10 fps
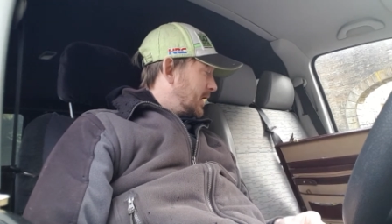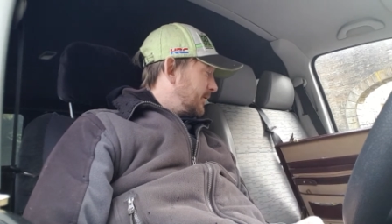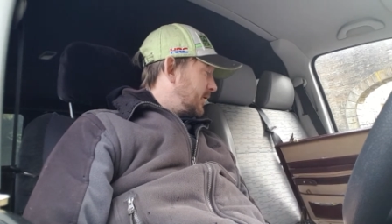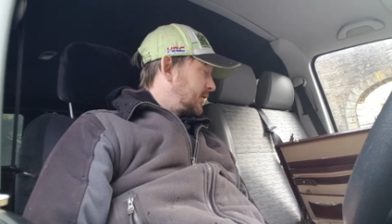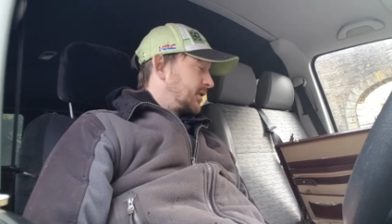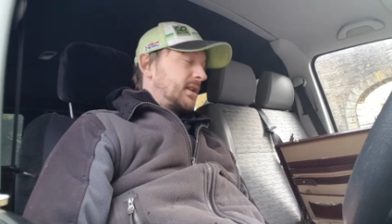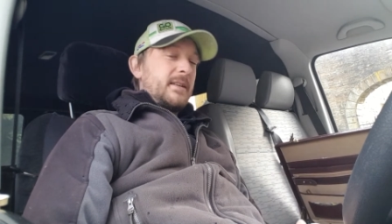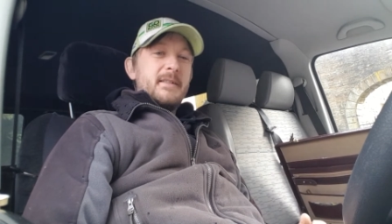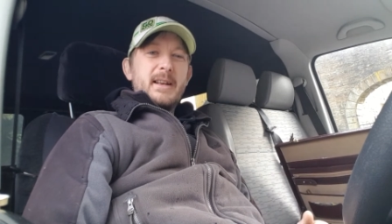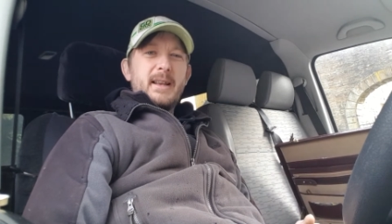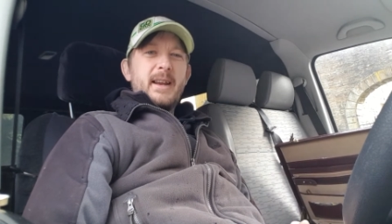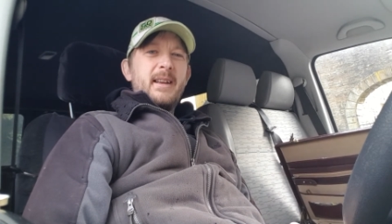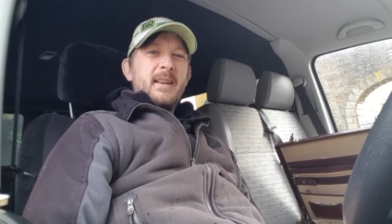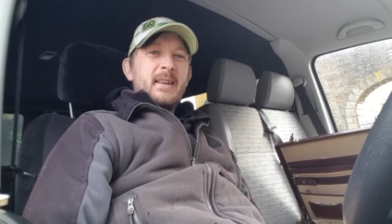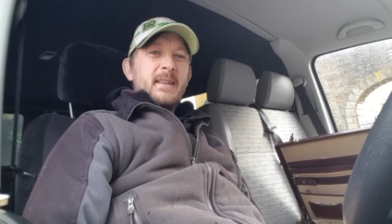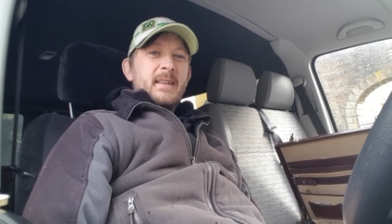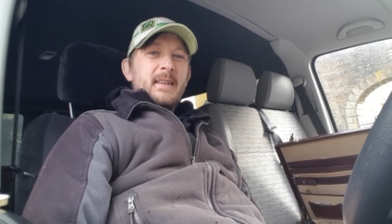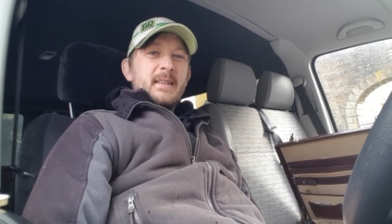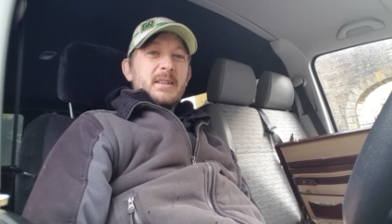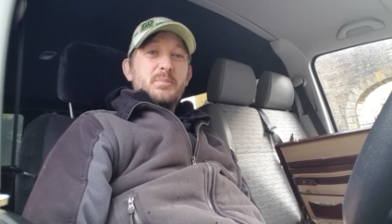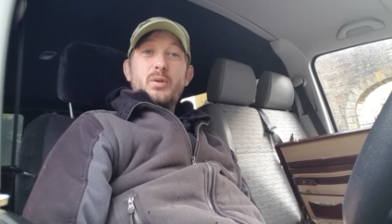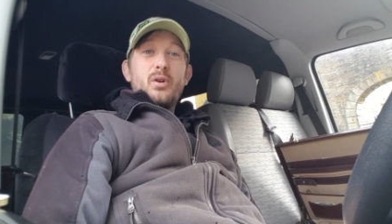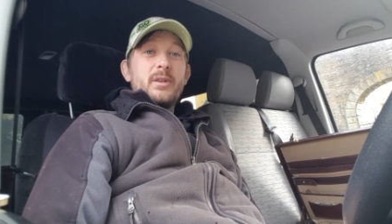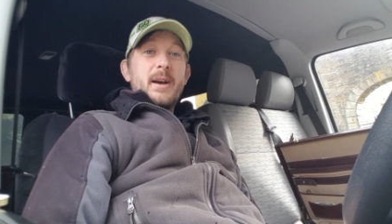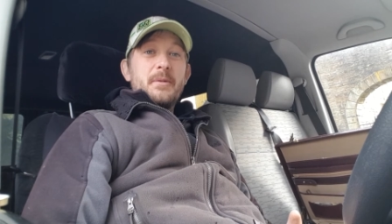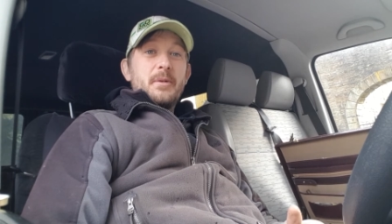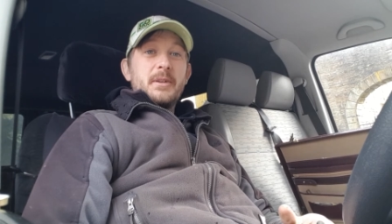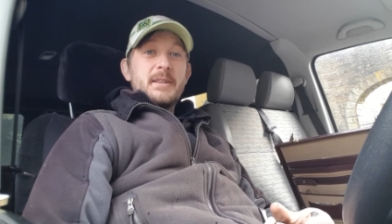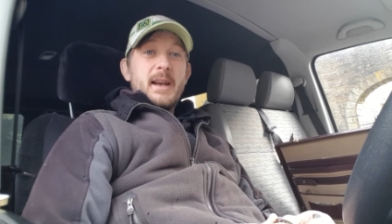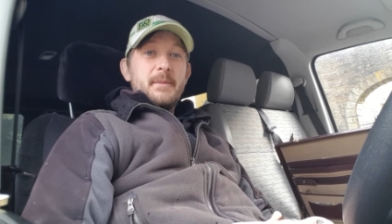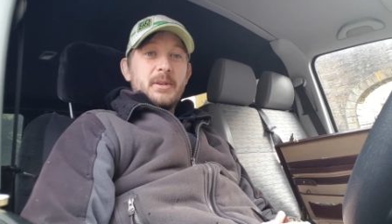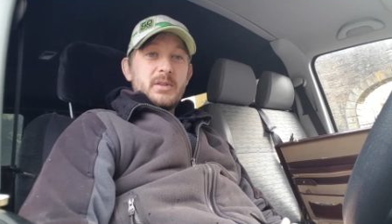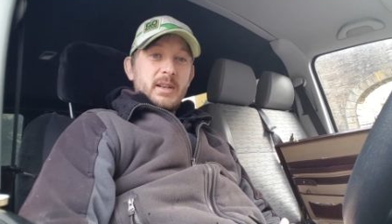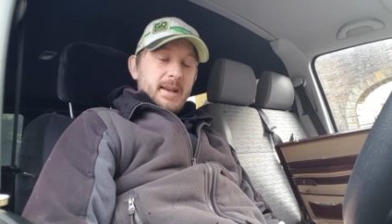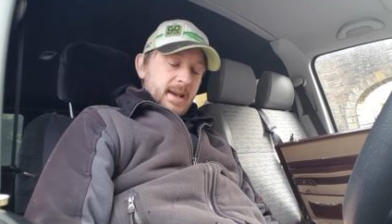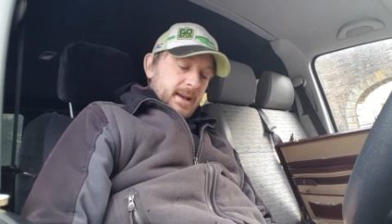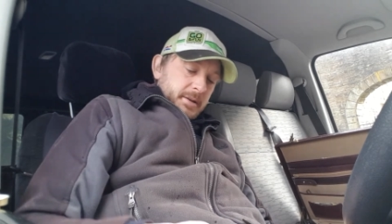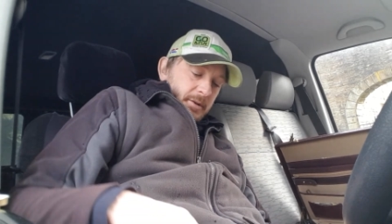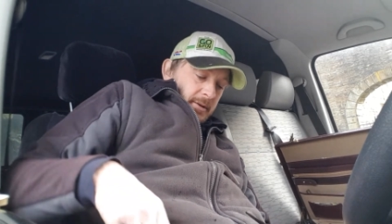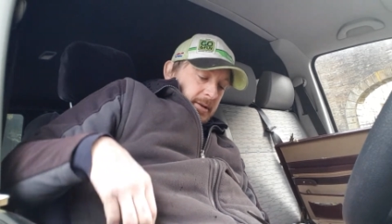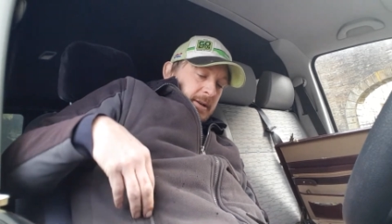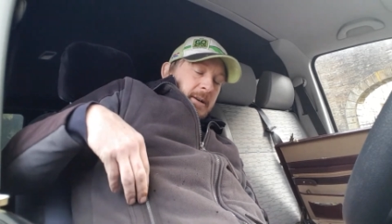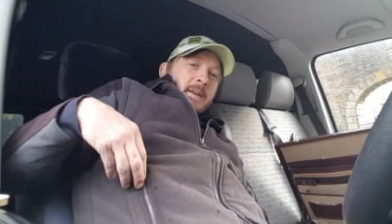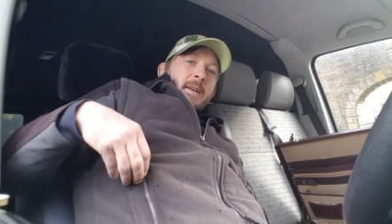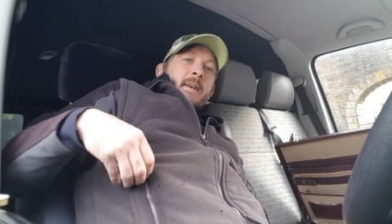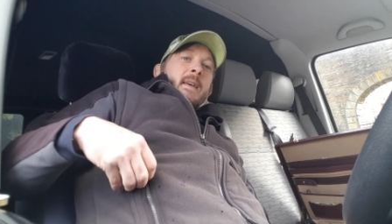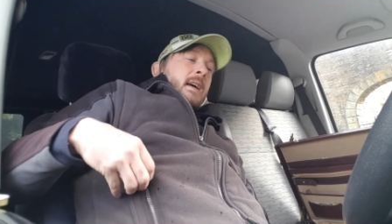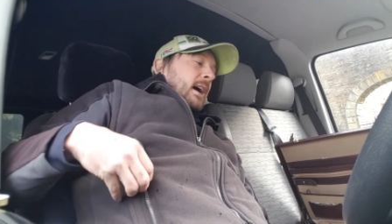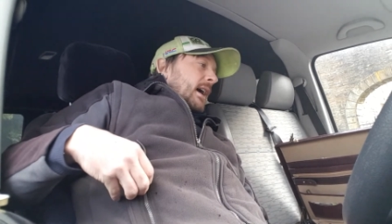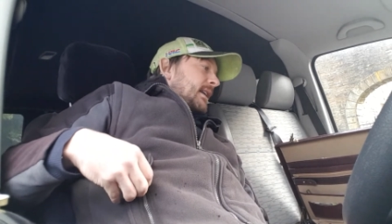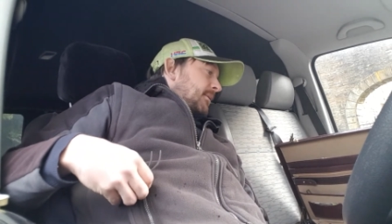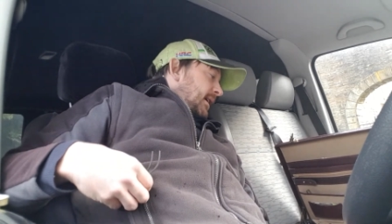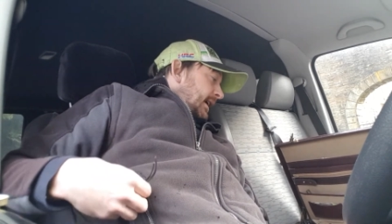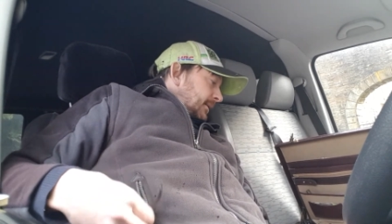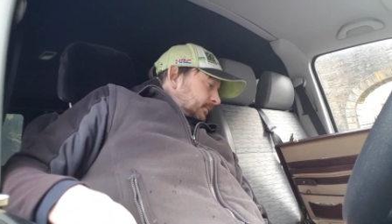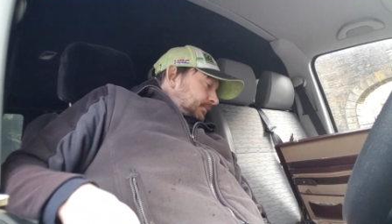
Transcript: unfortunately, really just broke down all the time because of the age. Anyway,